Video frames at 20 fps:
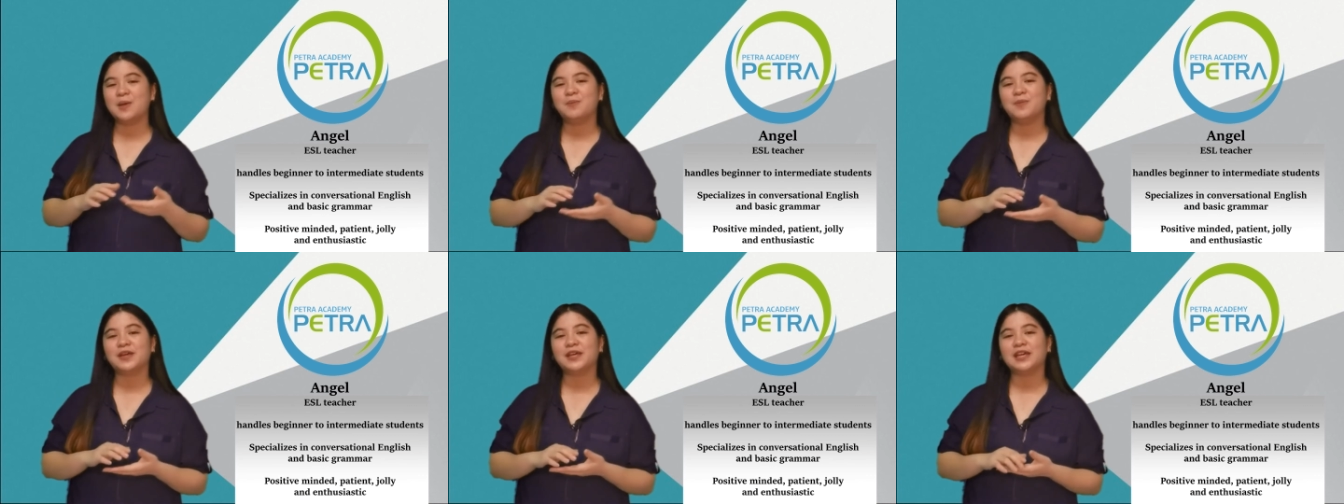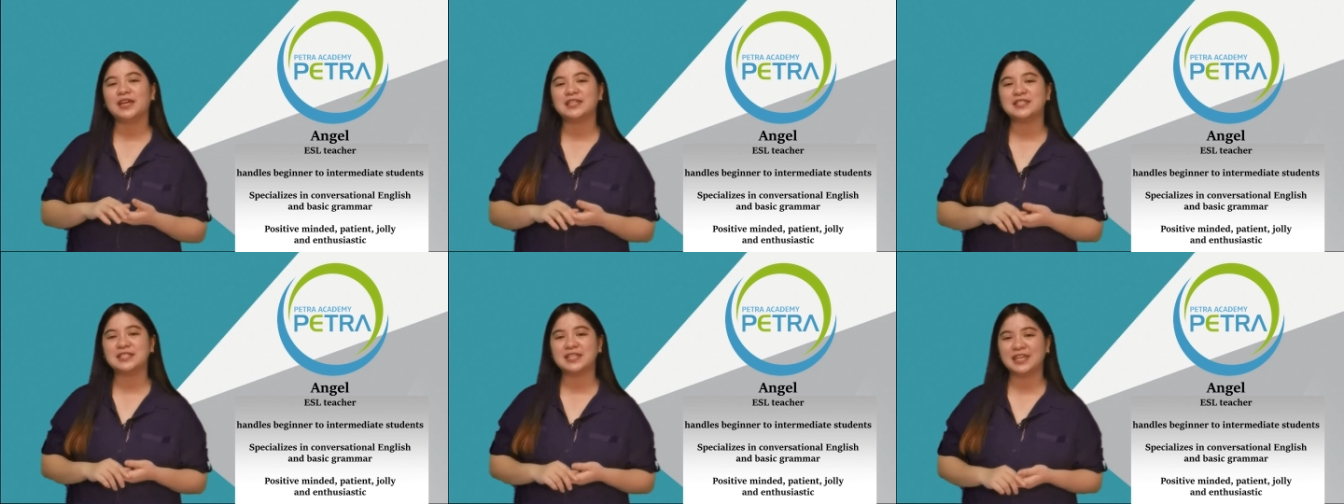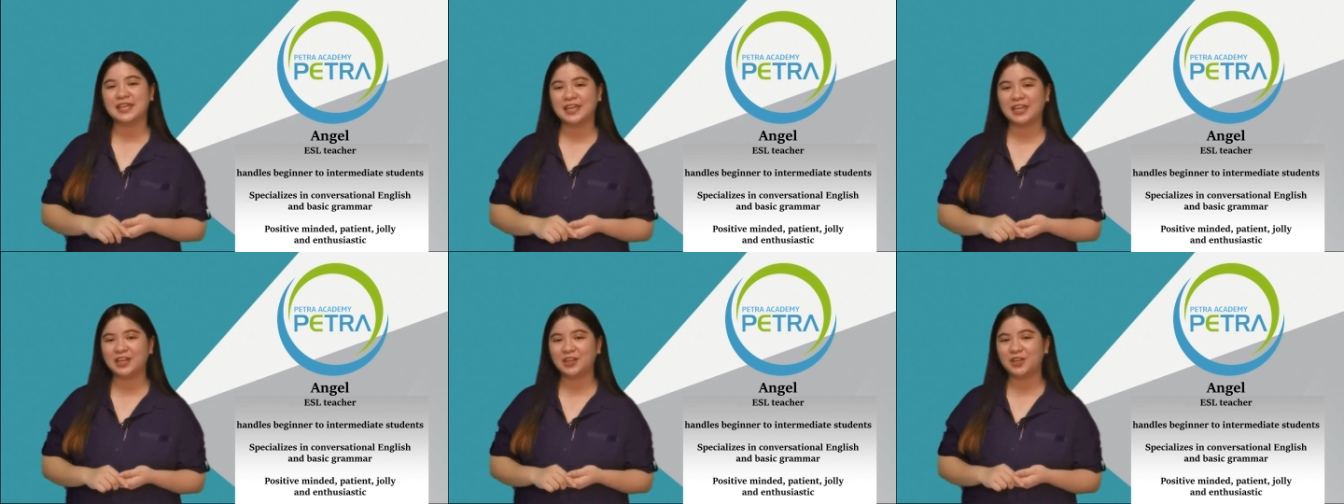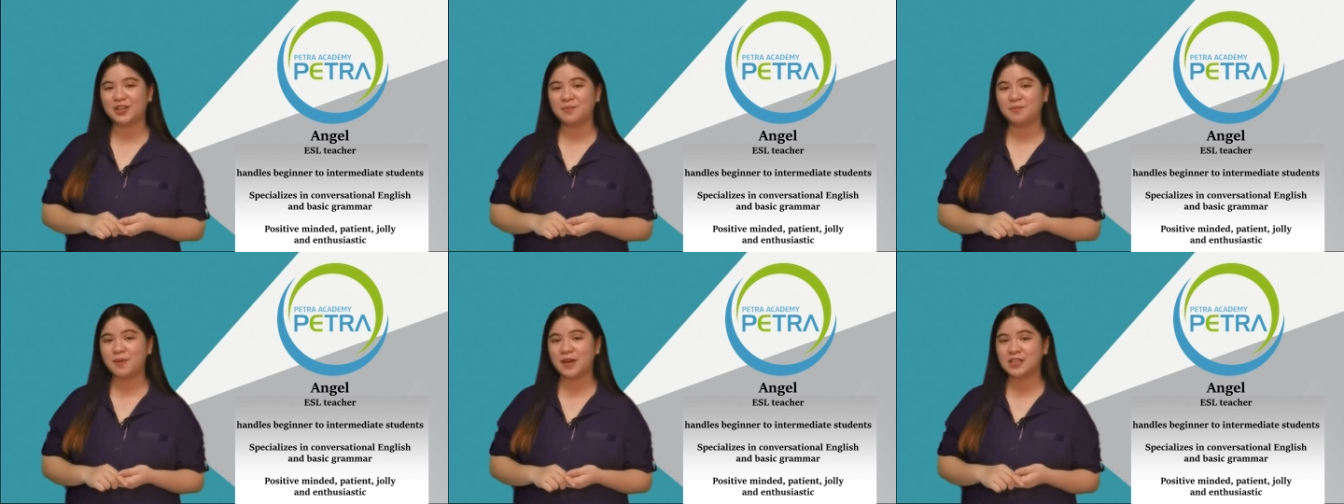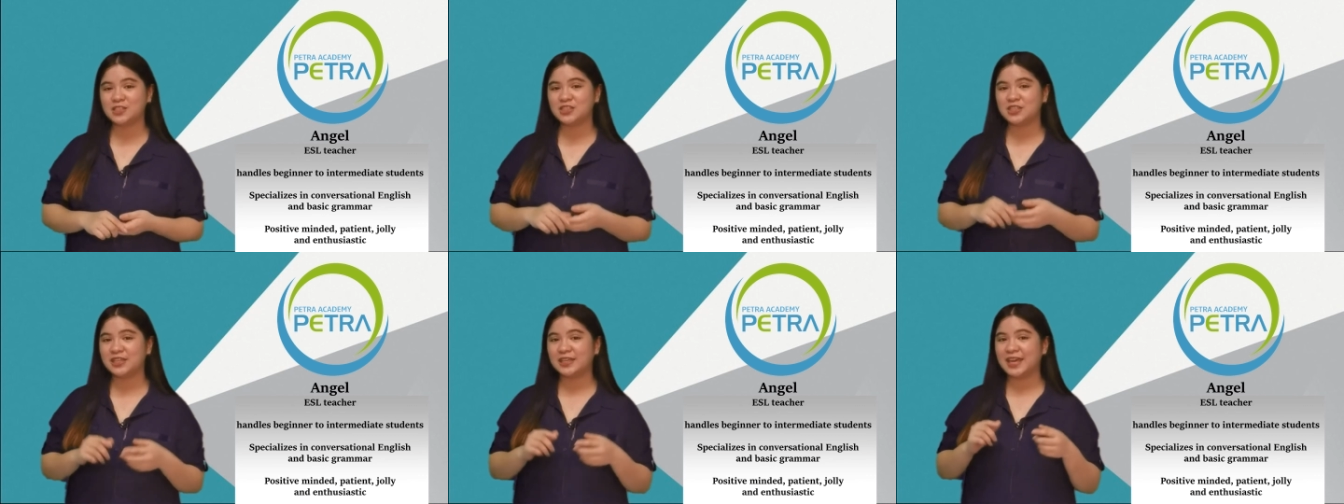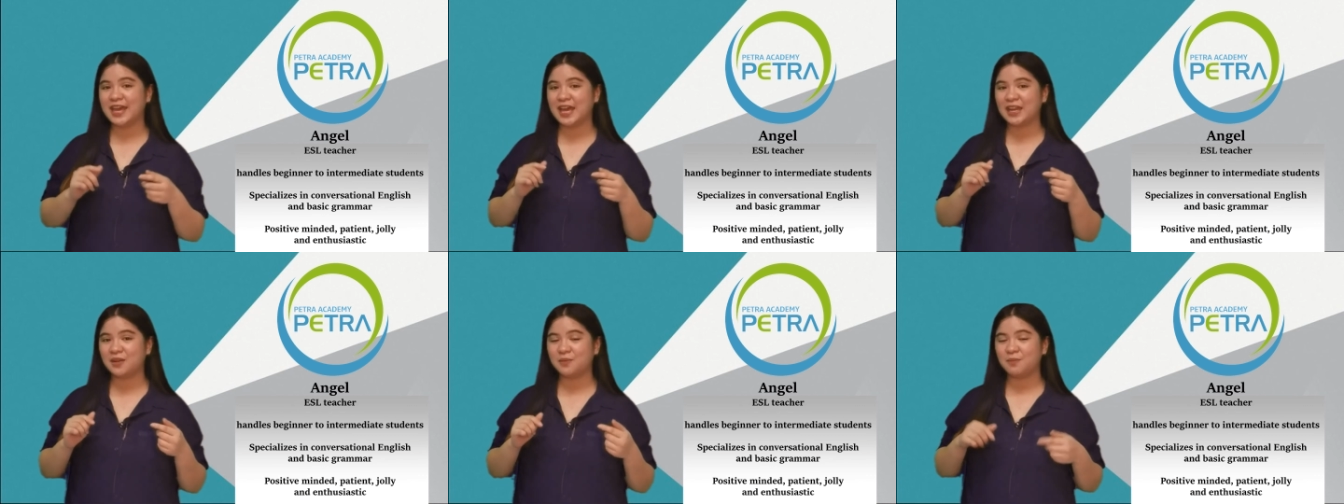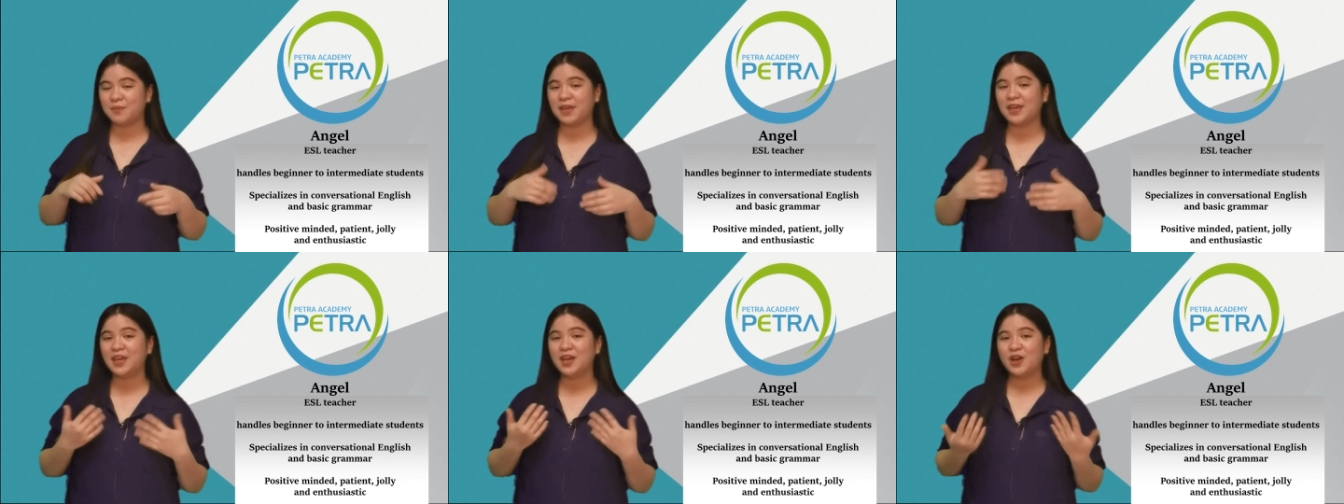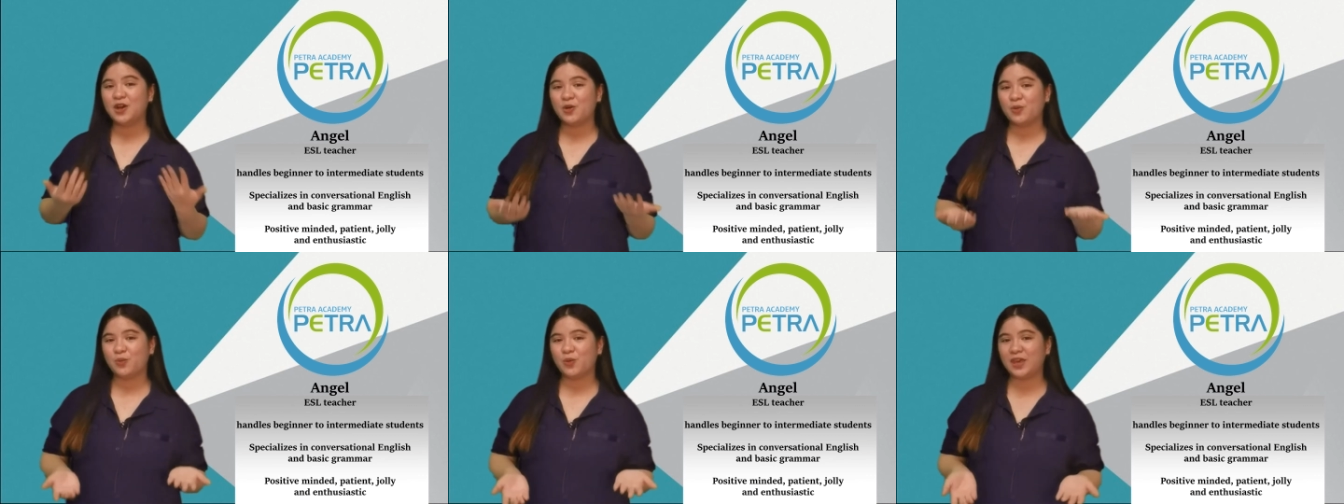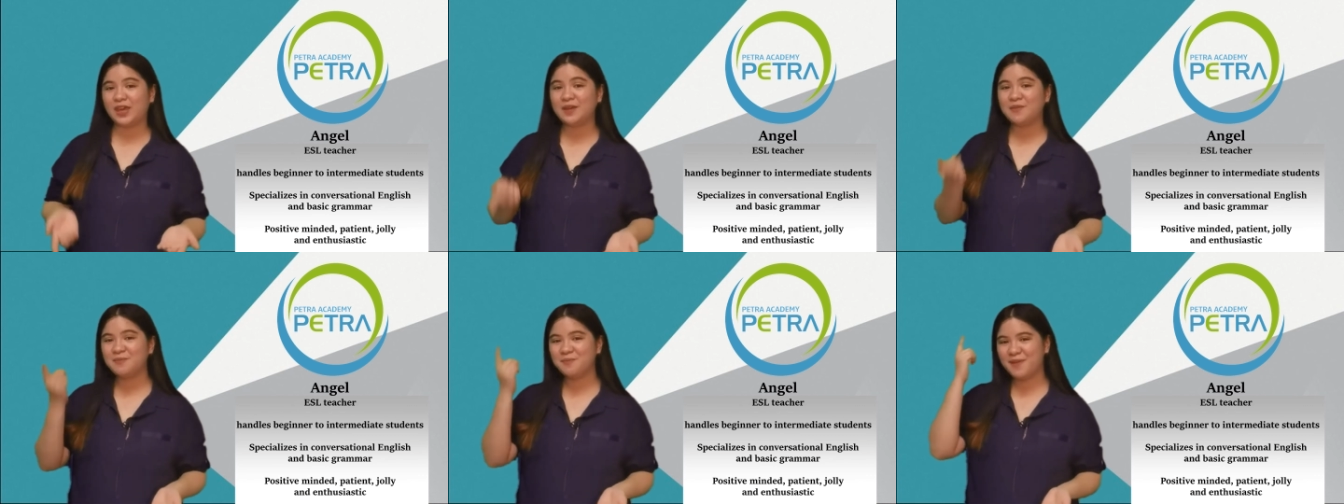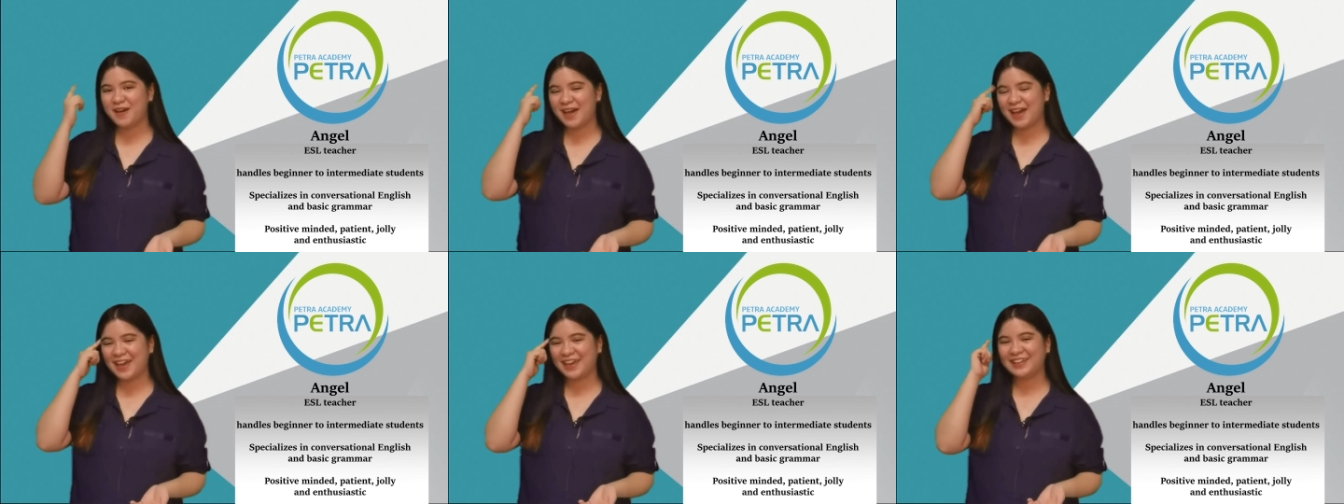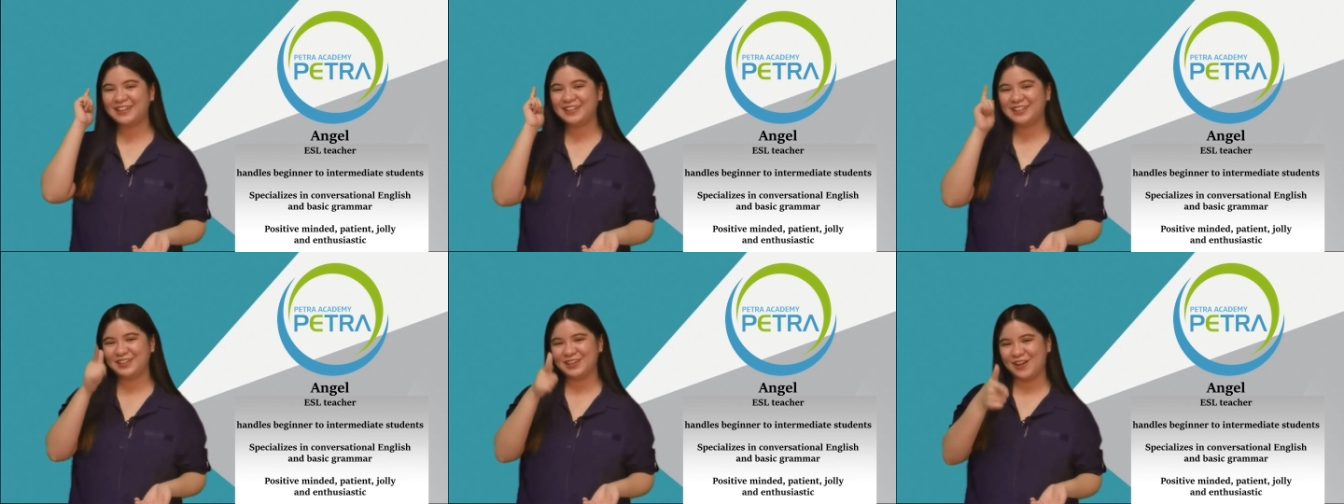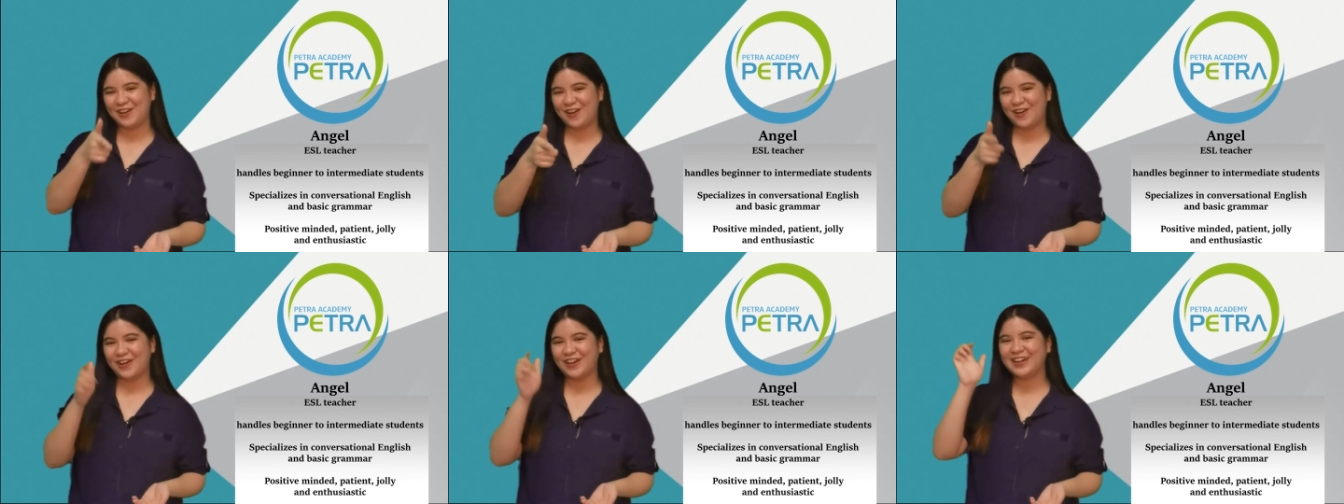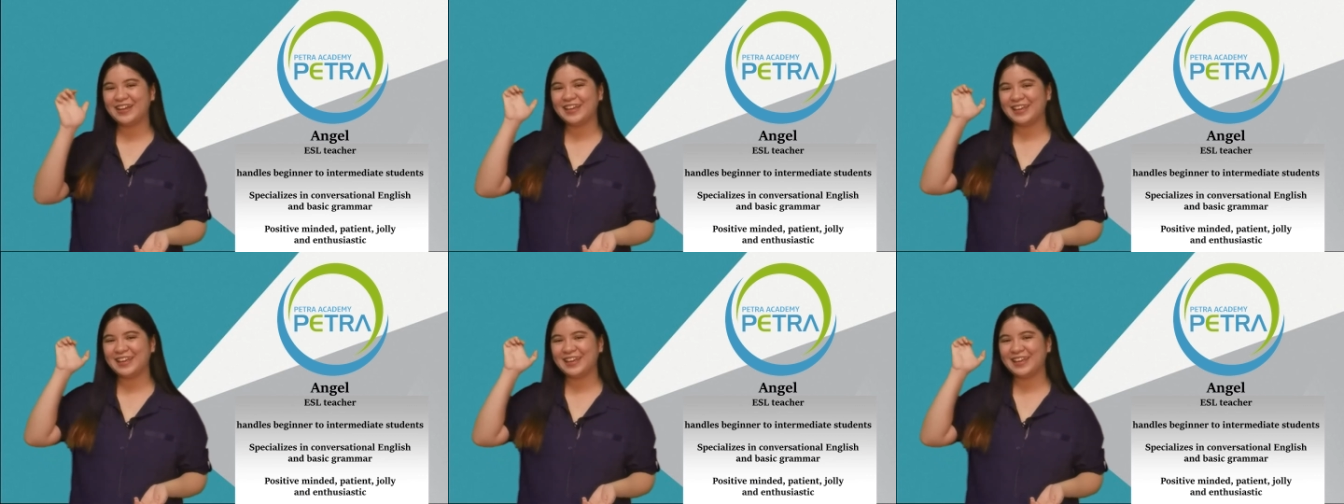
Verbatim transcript: because here in Petra Academy, we mind your